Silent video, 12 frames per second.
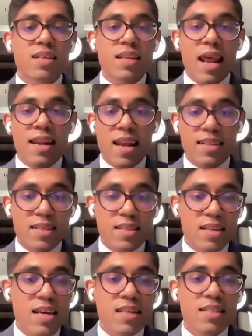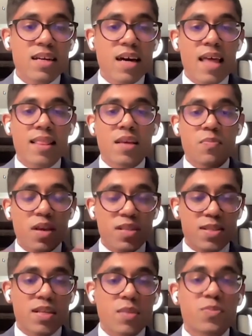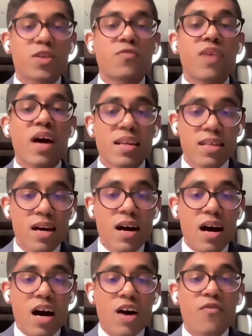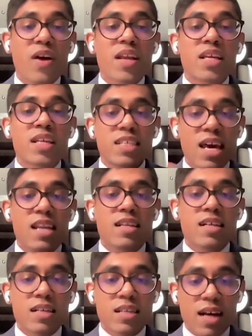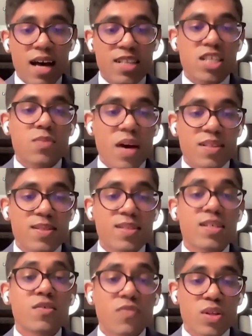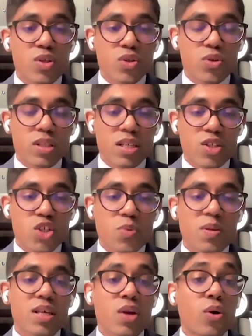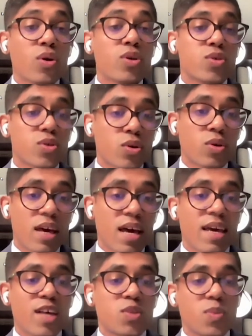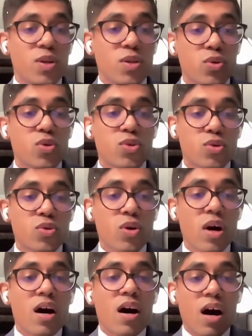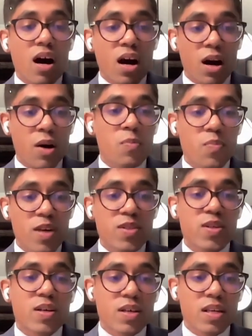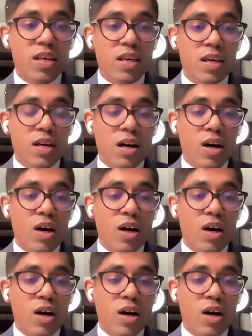and analyze the data and then basically provide a very tailored, customized service to the consumers. And also AI has been used to basically